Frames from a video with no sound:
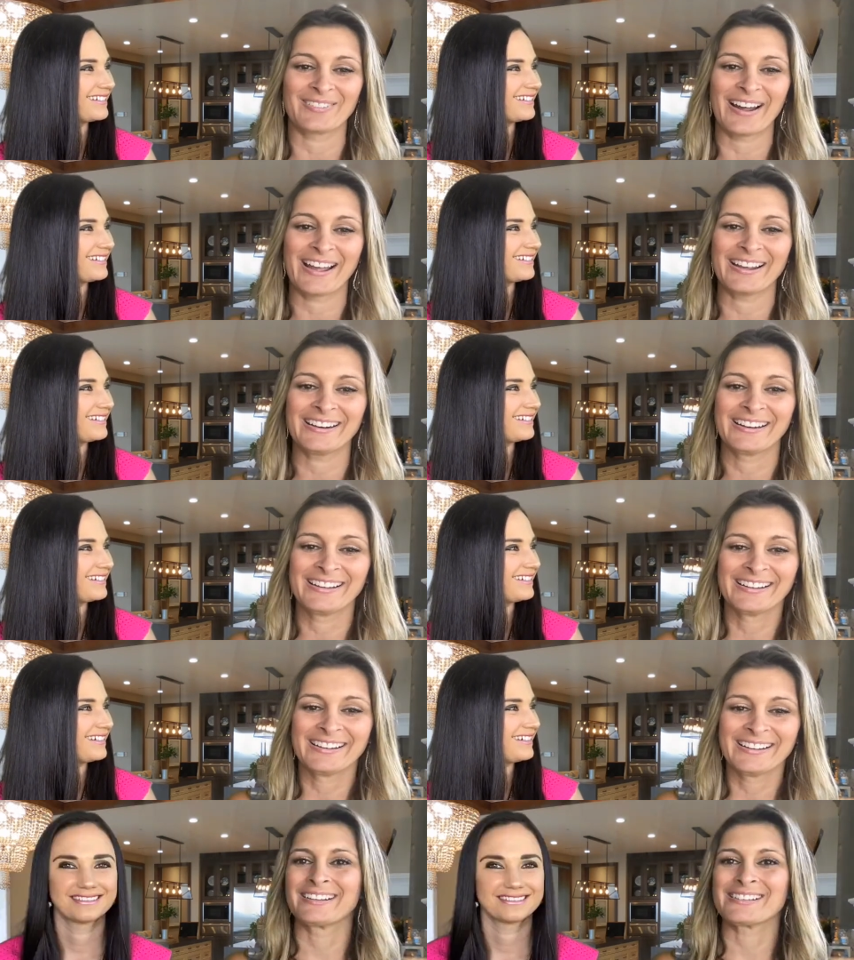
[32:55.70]
Speaker 1: right
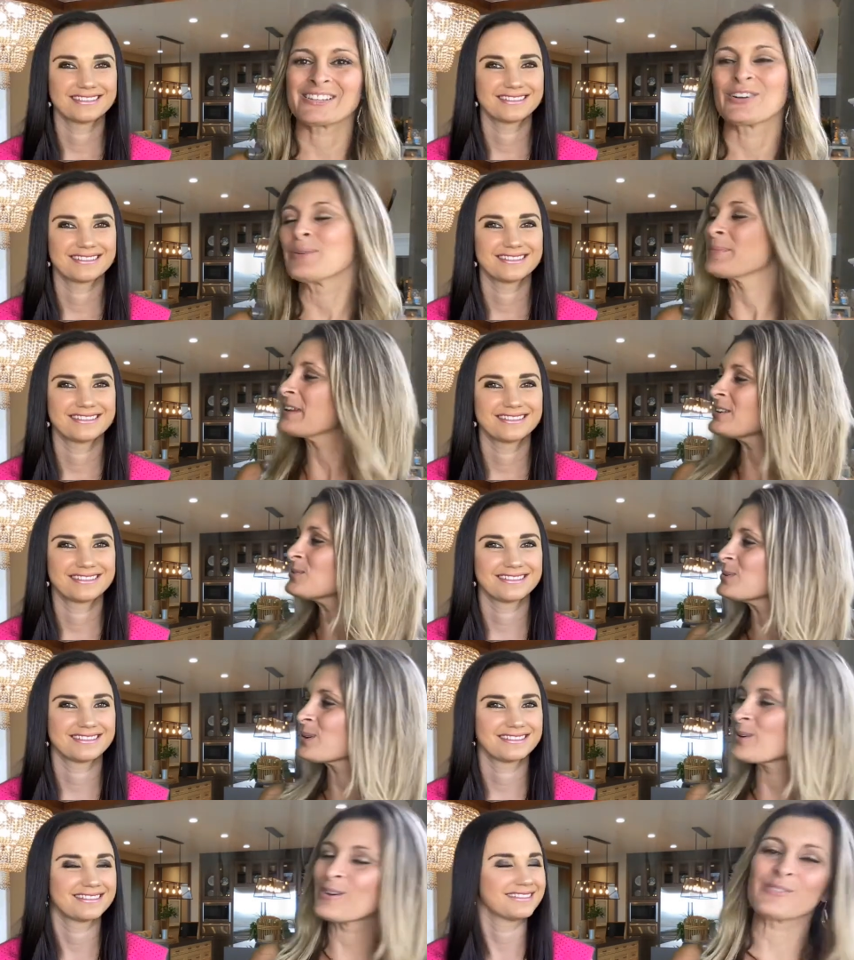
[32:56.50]
so amanda will
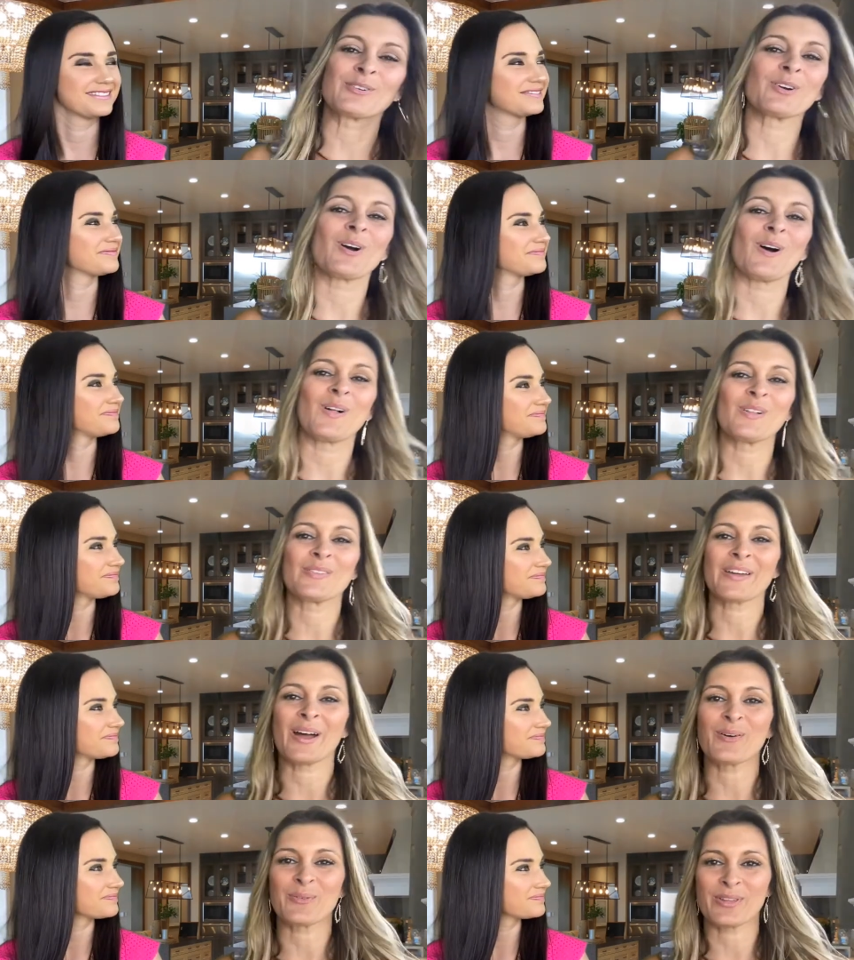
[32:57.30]
go over all of
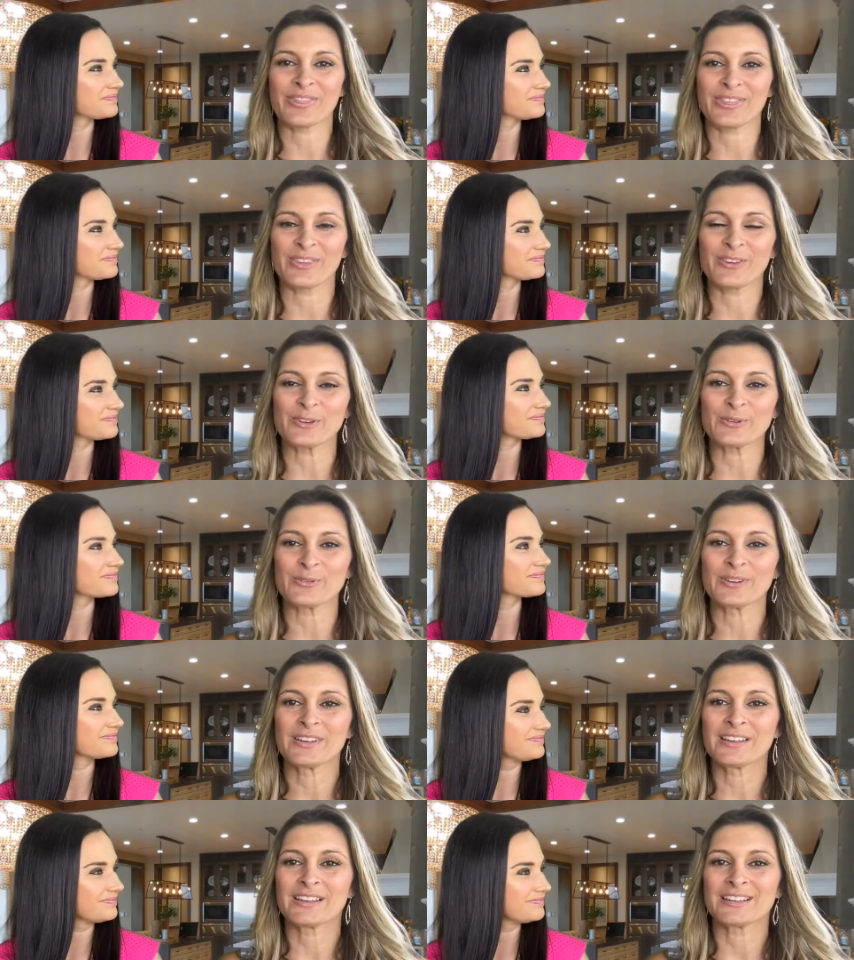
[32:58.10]
that with you
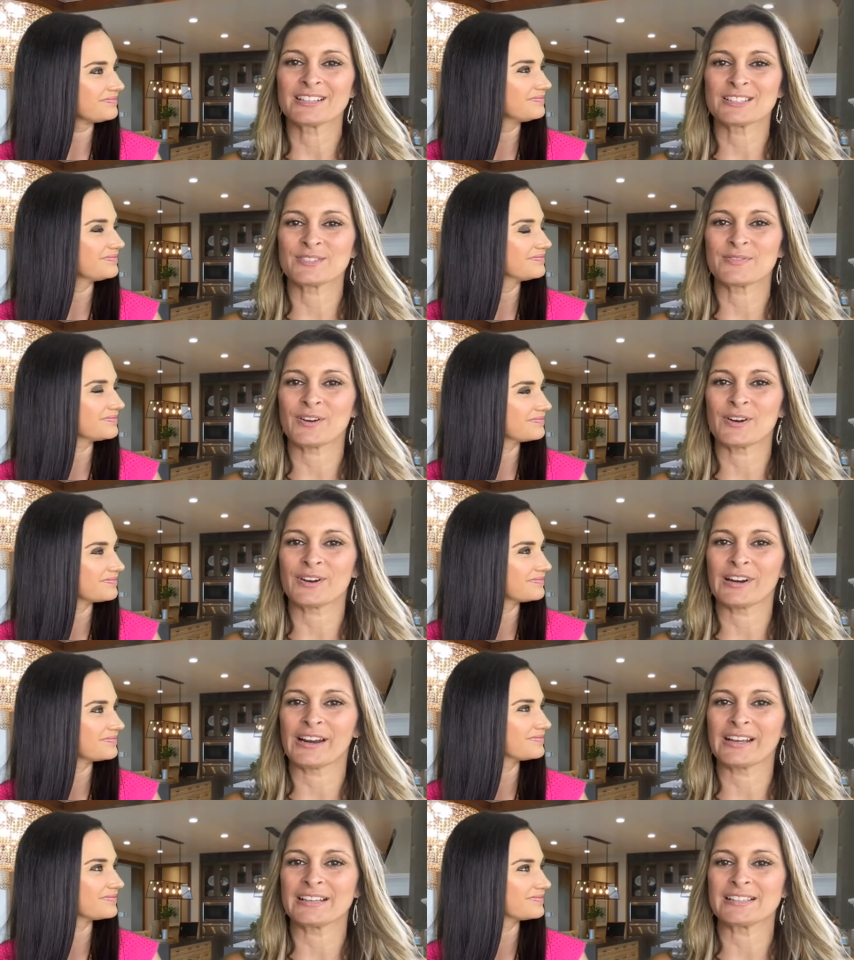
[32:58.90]
as far
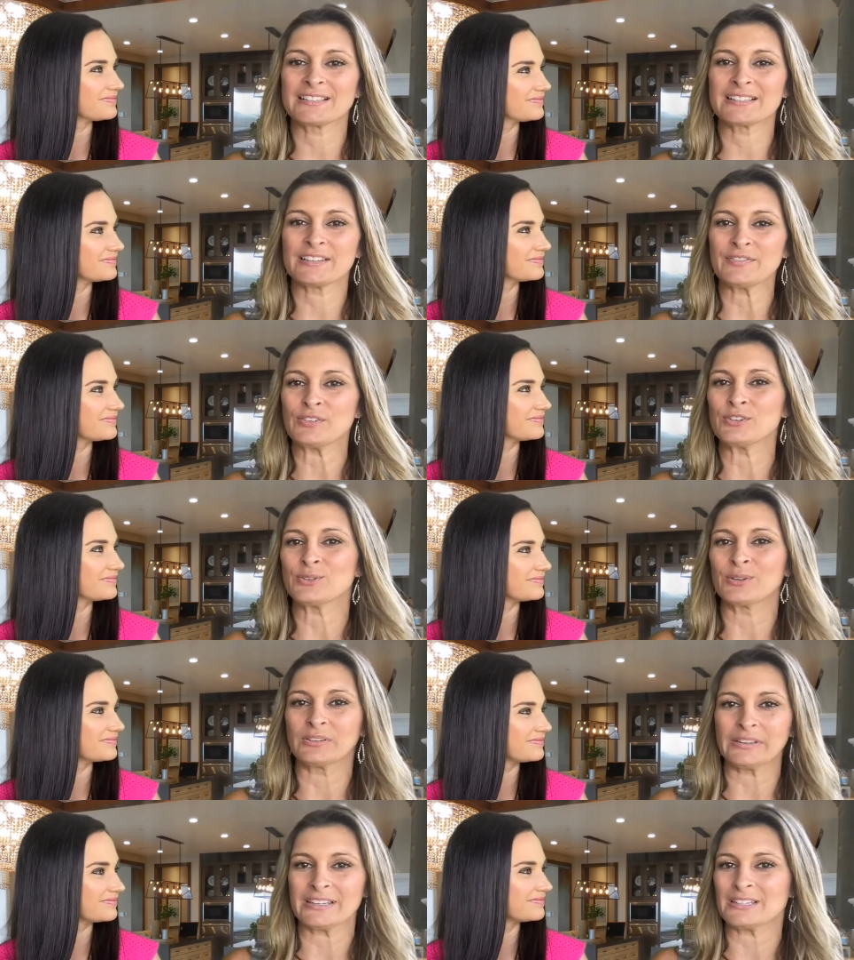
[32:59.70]
as if you do a
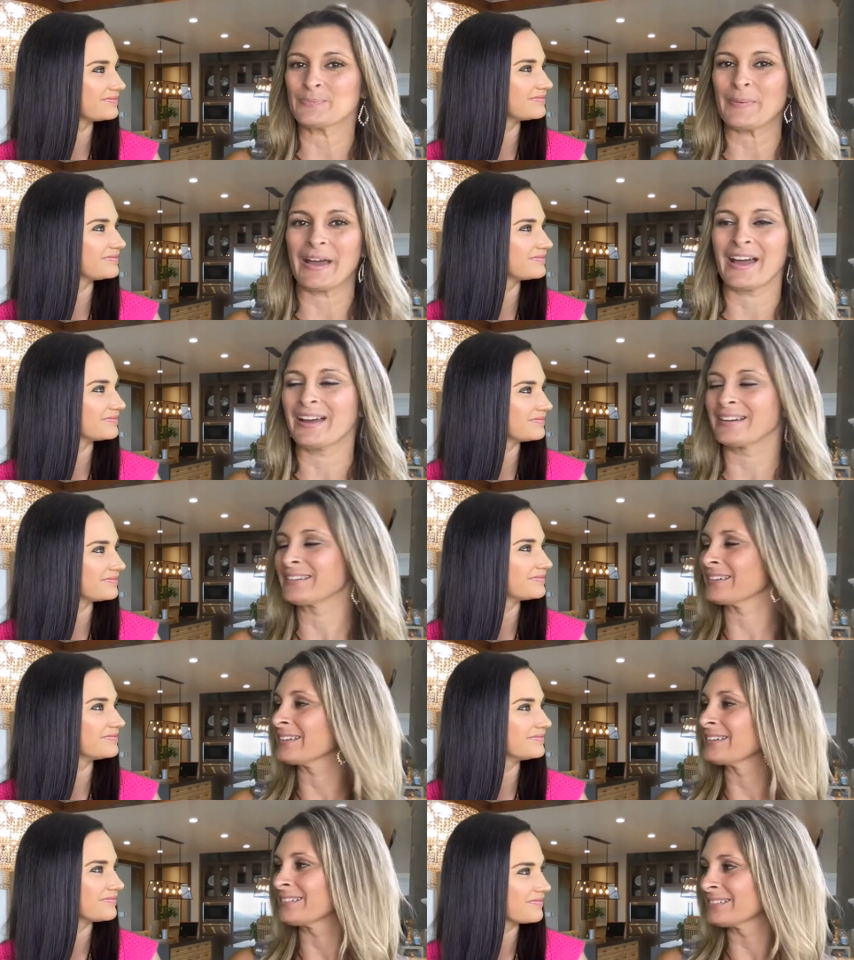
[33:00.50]
lease back
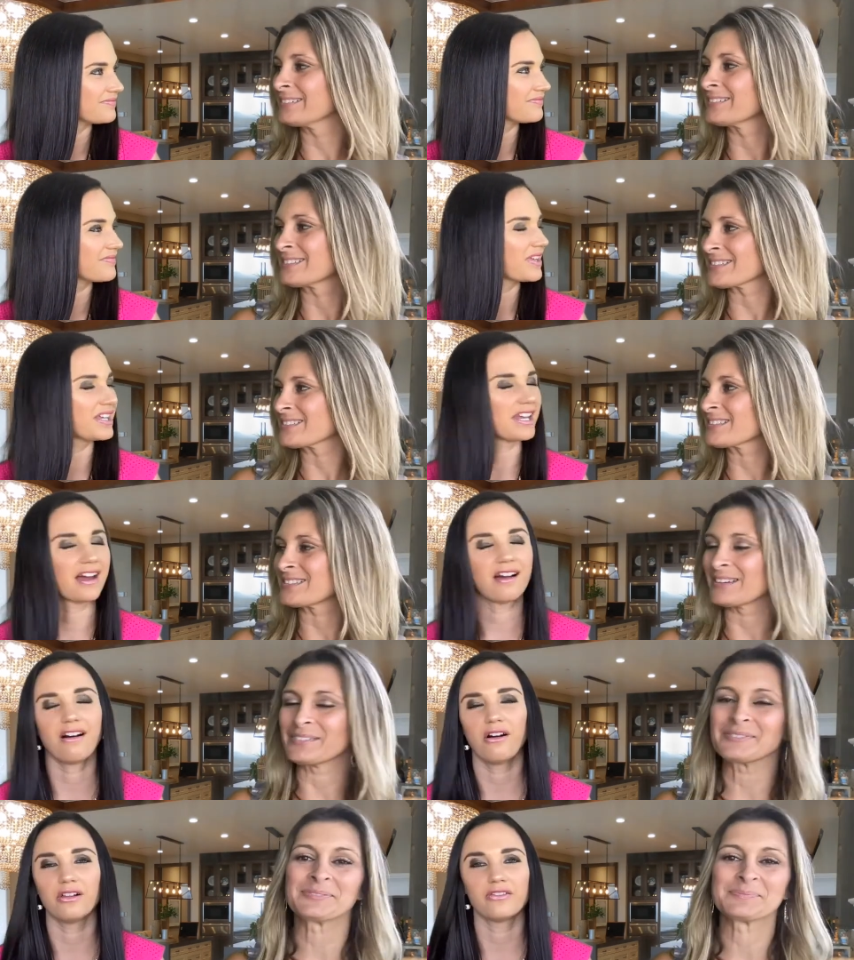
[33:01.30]
and
Speaker 2: yeah,
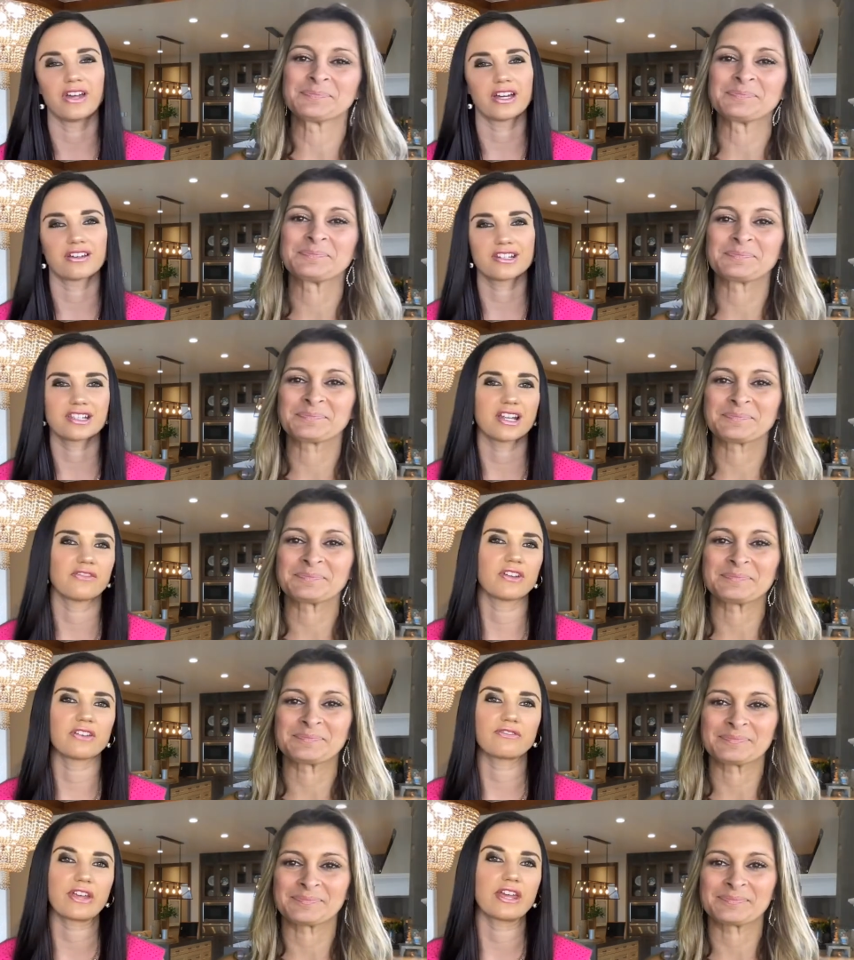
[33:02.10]
all of that good stuff.
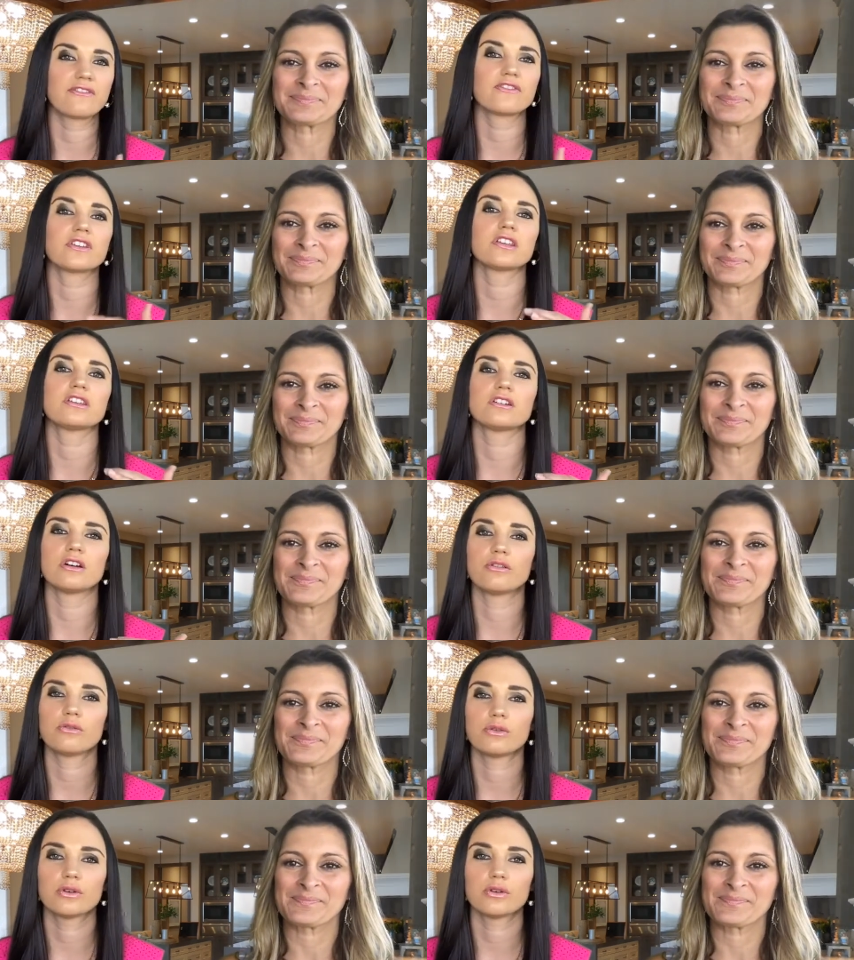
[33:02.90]
If, if you know,